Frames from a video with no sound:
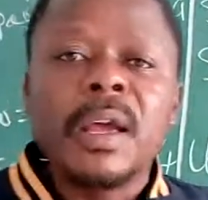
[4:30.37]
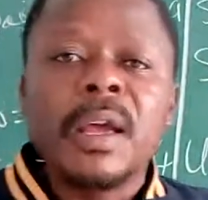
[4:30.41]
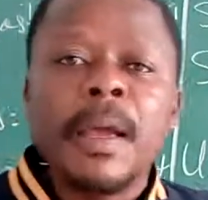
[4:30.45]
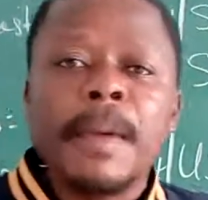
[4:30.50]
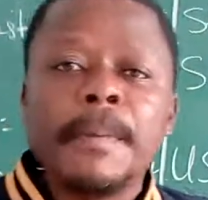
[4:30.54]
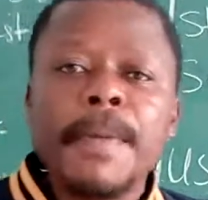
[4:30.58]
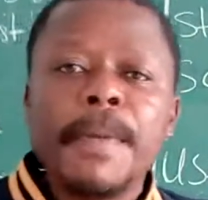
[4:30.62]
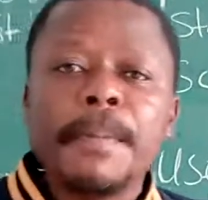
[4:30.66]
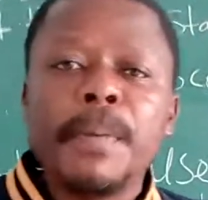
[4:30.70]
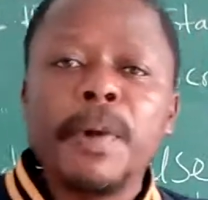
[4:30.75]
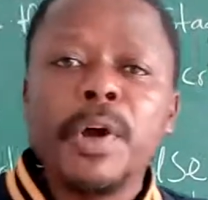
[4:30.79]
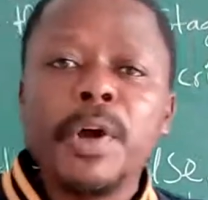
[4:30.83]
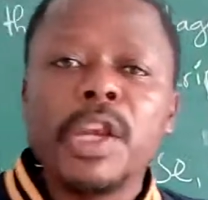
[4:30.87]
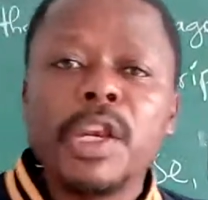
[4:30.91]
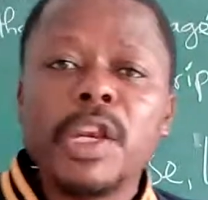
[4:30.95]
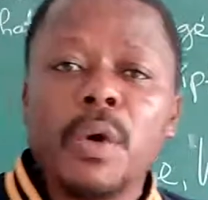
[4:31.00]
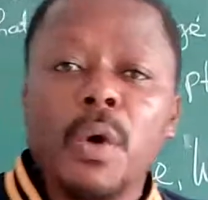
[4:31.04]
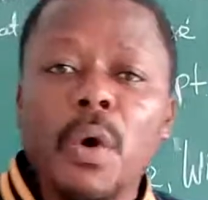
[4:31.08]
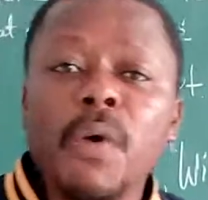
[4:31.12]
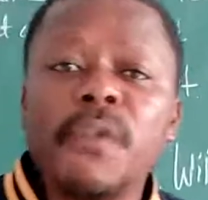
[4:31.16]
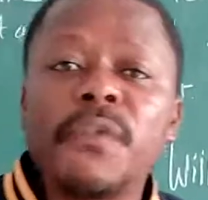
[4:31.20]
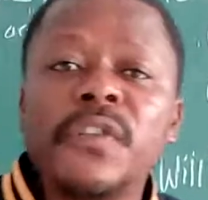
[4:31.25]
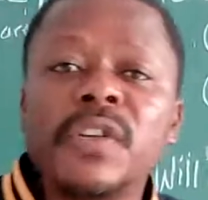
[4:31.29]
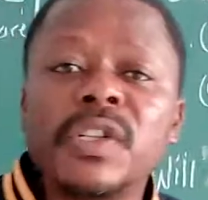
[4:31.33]
people in
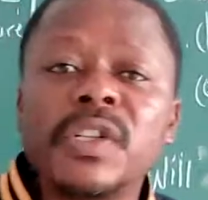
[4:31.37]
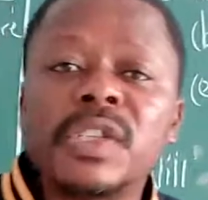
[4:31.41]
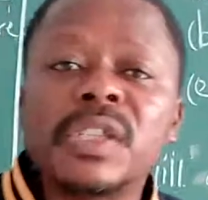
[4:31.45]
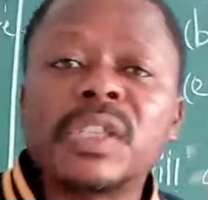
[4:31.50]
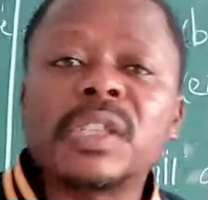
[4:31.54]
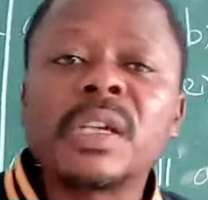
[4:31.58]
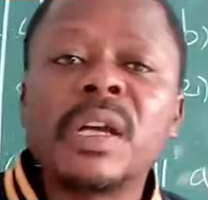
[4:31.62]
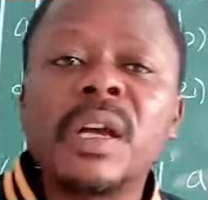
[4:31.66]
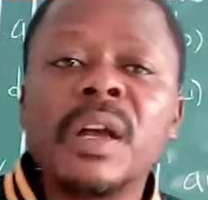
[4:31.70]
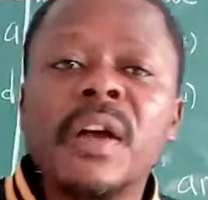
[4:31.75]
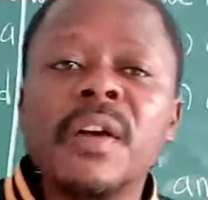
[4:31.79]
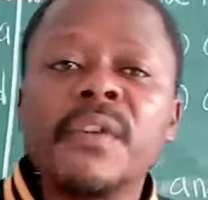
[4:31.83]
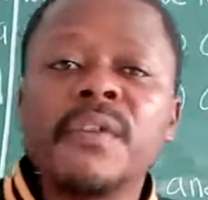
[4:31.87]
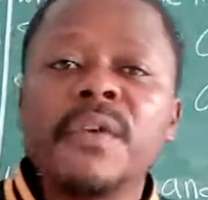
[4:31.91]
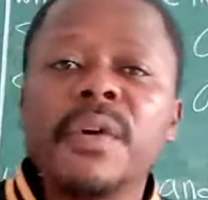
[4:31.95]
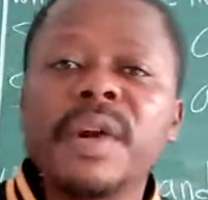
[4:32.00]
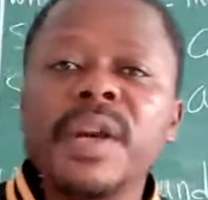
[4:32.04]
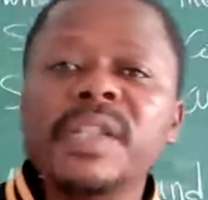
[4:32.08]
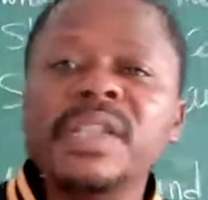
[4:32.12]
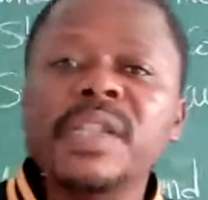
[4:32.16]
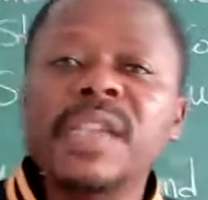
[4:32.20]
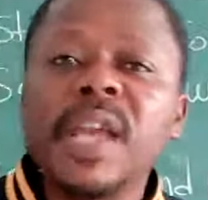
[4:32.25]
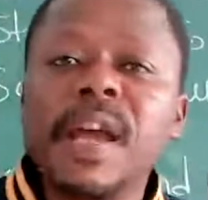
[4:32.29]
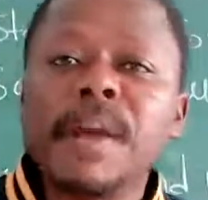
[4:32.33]
office. For
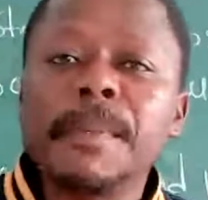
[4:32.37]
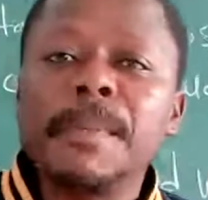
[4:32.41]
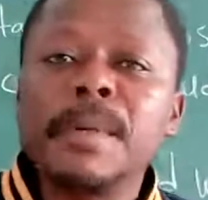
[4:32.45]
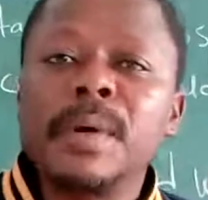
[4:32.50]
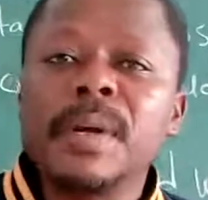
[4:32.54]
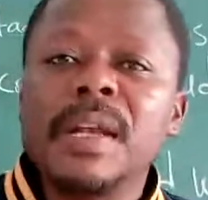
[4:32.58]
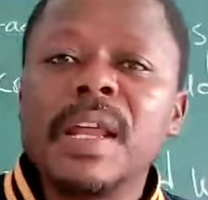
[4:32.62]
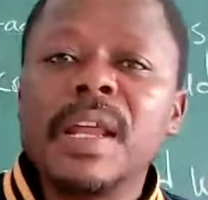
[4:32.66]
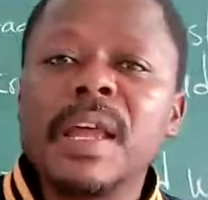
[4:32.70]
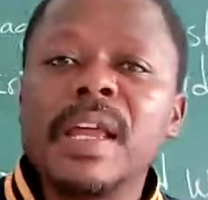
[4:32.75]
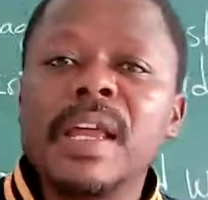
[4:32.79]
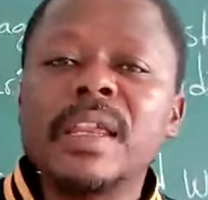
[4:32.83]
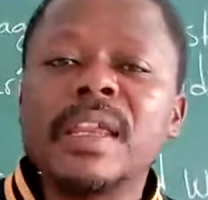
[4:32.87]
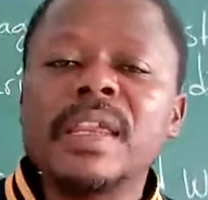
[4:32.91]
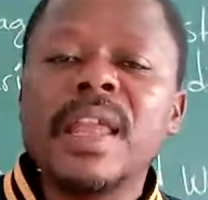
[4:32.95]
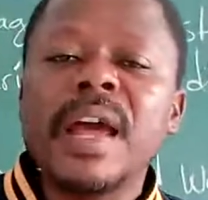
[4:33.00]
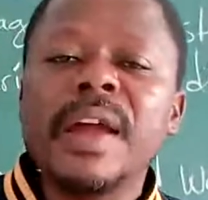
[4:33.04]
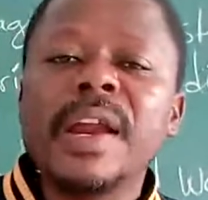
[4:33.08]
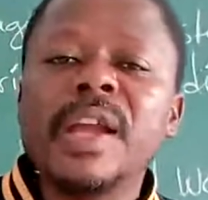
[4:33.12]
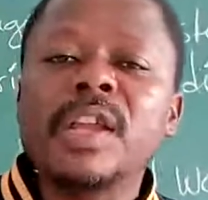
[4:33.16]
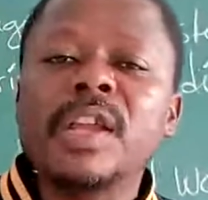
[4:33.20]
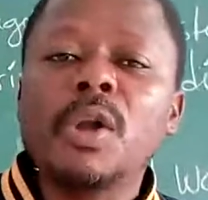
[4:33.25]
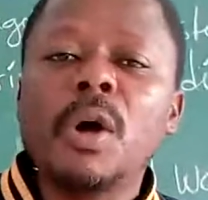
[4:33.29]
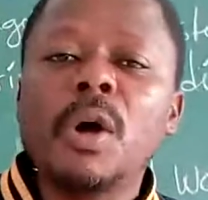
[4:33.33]
example, the
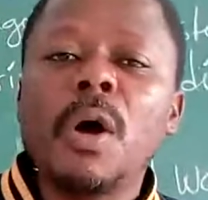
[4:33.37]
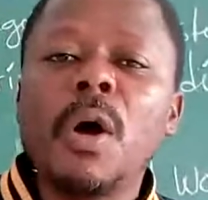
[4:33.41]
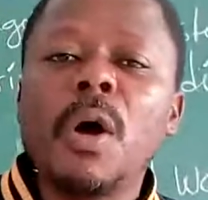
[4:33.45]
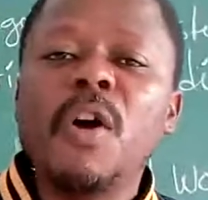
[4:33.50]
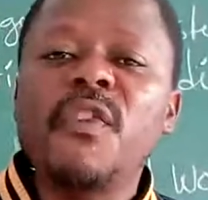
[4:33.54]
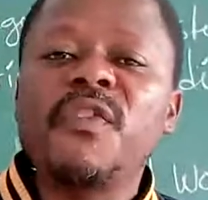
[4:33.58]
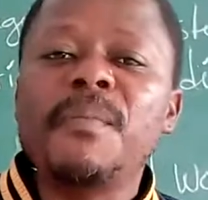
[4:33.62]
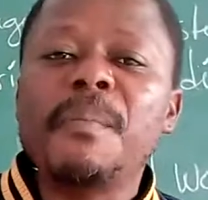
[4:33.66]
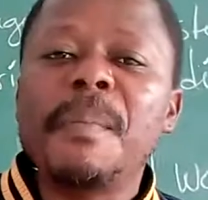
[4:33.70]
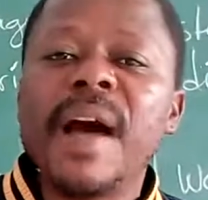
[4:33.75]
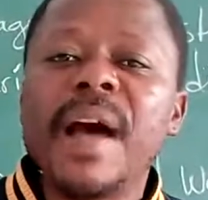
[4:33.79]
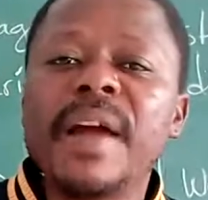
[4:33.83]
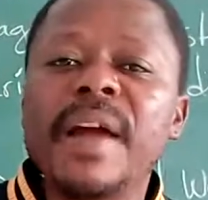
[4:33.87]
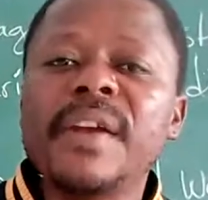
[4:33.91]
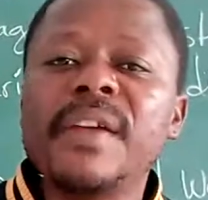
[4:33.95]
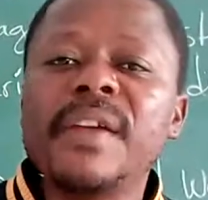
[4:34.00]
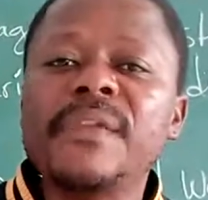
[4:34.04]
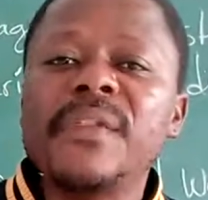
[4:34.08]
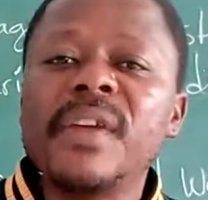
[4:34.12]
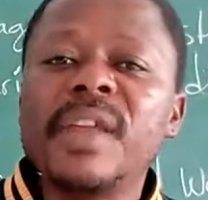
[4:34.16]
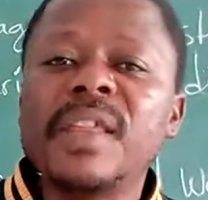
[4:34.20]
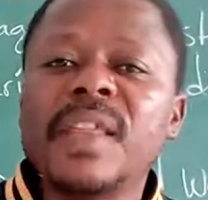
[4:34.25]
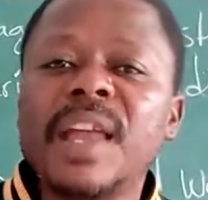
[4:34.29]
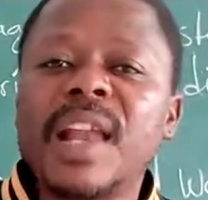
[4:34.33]
director of
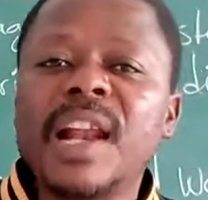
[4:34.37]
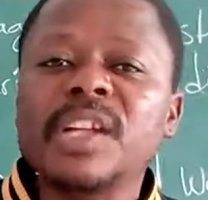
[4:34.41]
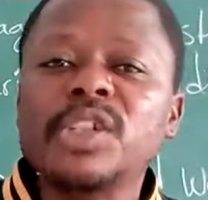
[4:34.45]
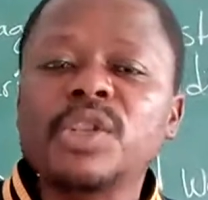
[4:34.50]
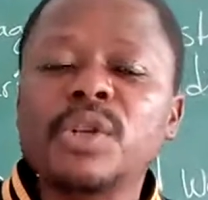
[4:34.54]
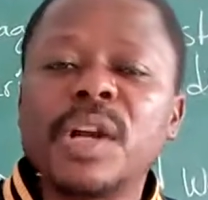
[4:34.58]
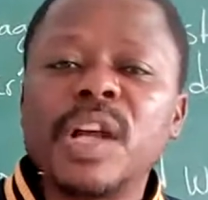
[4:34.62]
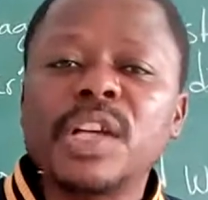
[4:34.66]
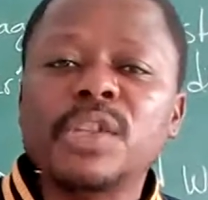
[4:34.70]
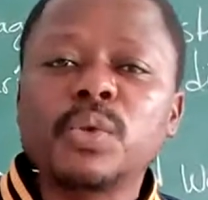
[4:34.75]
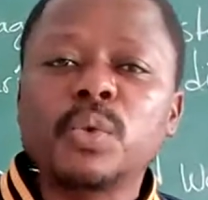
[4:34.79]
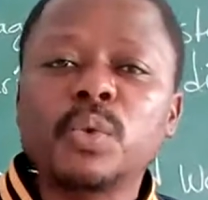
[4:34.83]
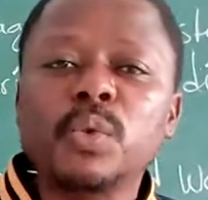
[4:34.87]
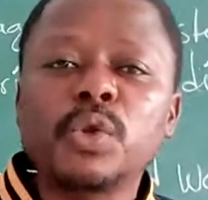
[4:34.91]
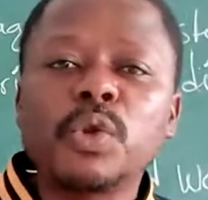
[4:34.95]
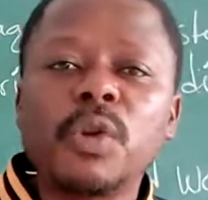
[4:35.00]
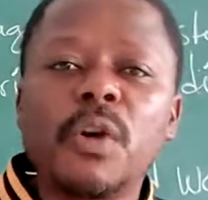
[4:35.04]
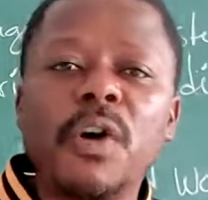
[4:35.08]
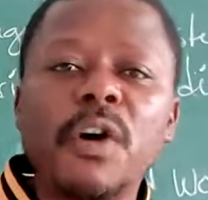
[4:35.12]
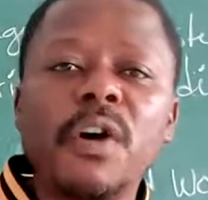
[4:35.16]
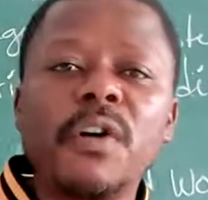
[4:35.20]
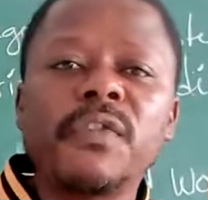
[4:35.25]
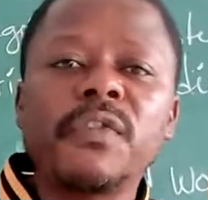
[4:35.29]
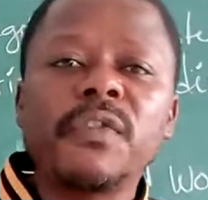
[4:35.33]
Marif International Schools
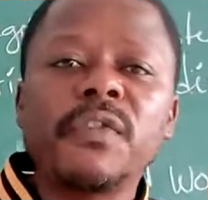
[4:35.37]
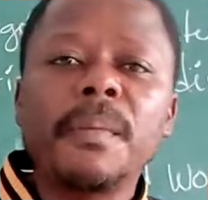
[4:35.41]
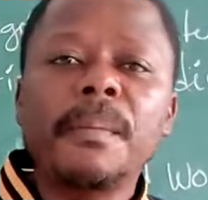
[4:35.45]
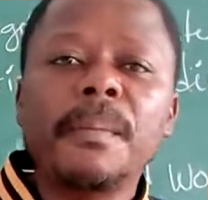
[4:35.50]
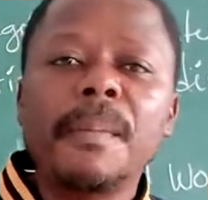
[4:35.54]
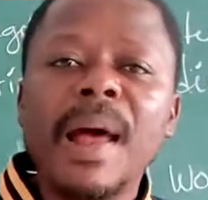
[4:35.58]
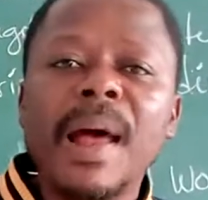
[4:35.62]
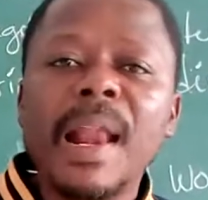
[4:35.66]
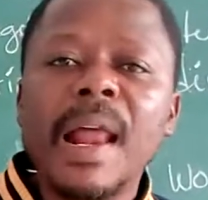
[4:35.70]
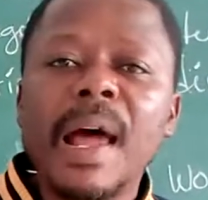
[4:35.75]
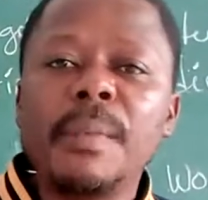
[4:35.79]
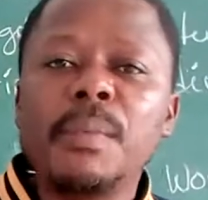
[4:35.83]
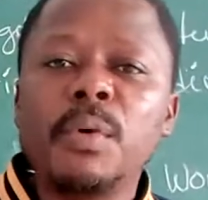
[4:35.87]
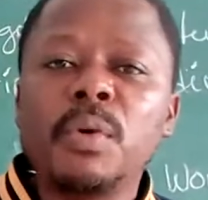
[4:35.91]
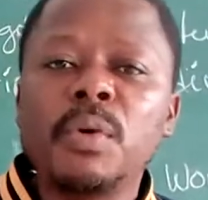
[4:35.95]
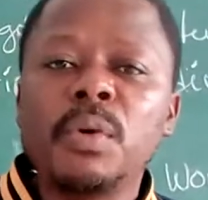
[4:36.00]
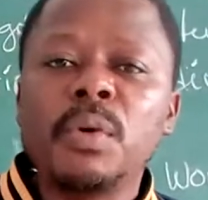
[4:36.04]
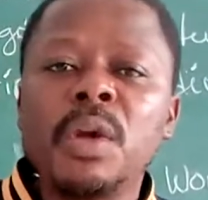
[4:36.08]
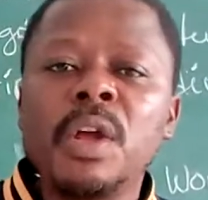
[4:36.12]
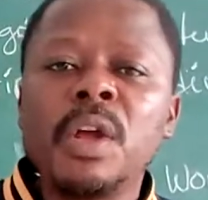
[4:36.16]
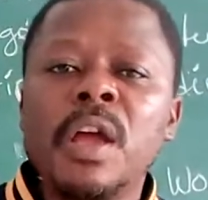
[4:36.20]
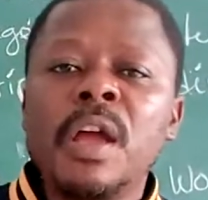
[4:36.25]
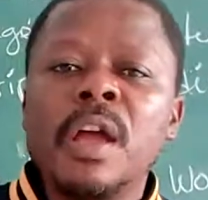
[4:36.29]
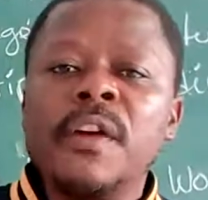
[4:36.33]
of
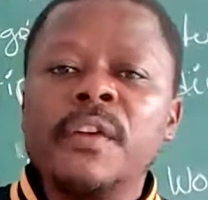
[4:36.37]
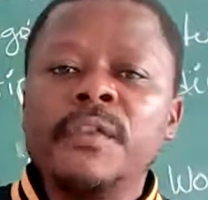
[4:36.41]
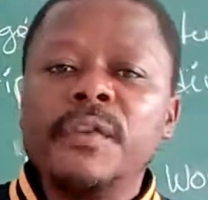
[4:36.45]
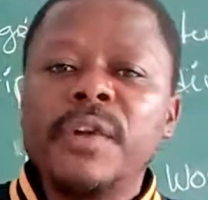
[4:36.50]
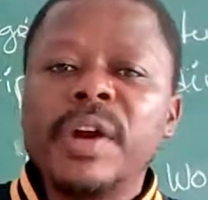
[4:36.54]
Malabo.